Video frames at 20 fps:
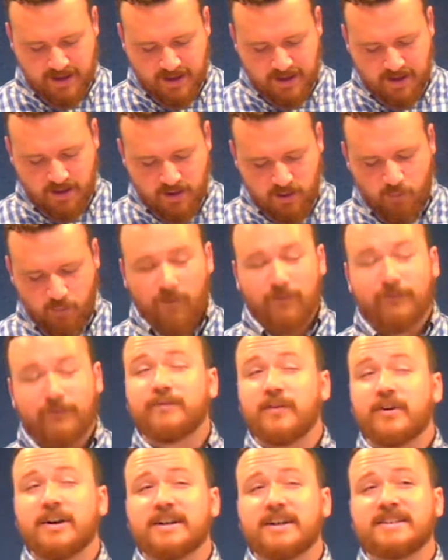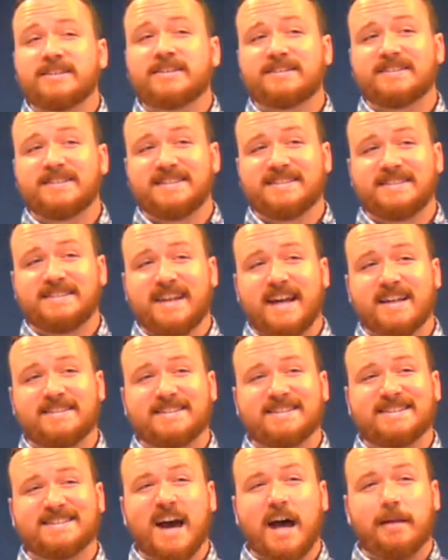Well, first, he says,
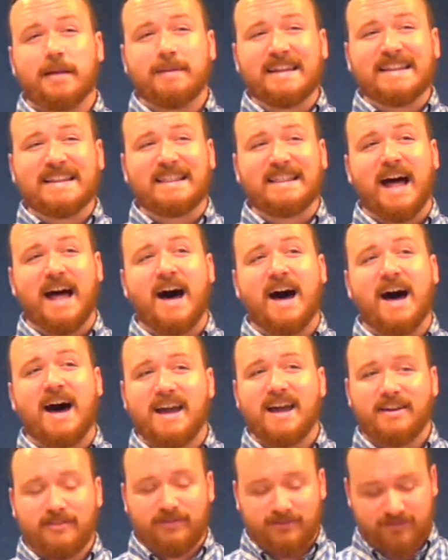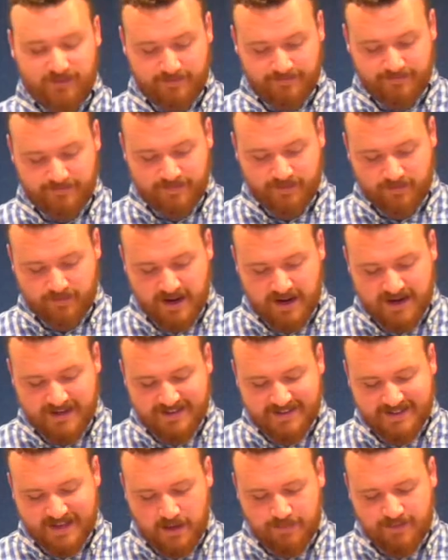it's got to be live, right?
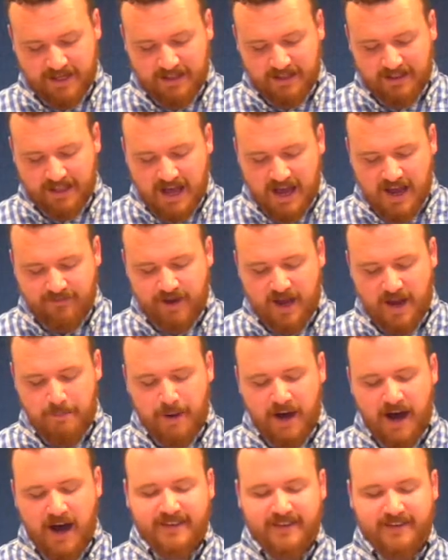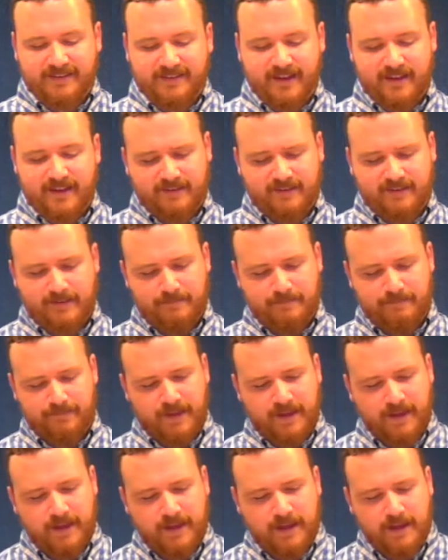It's got to be a live hypothesis.
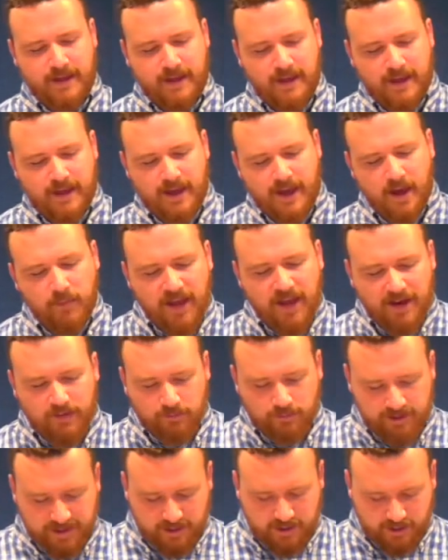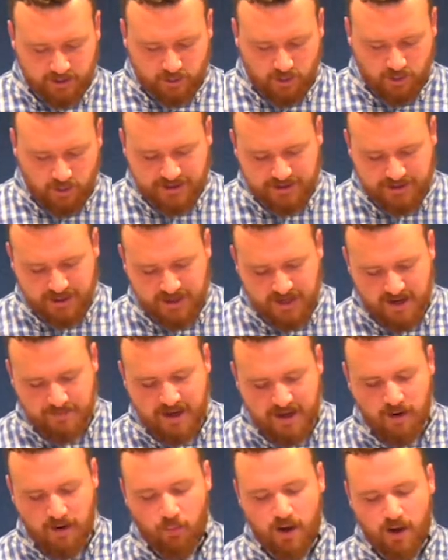And we had a really good question
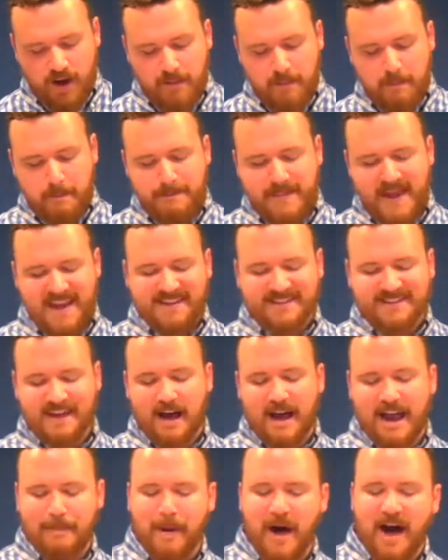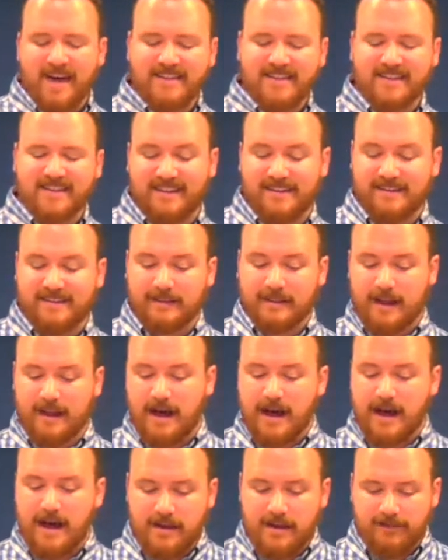about what makes a hypothesis
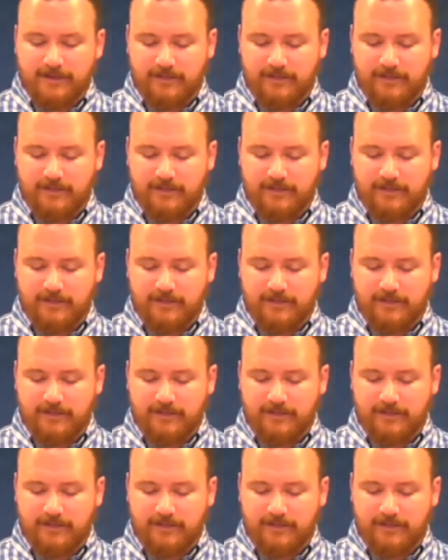live.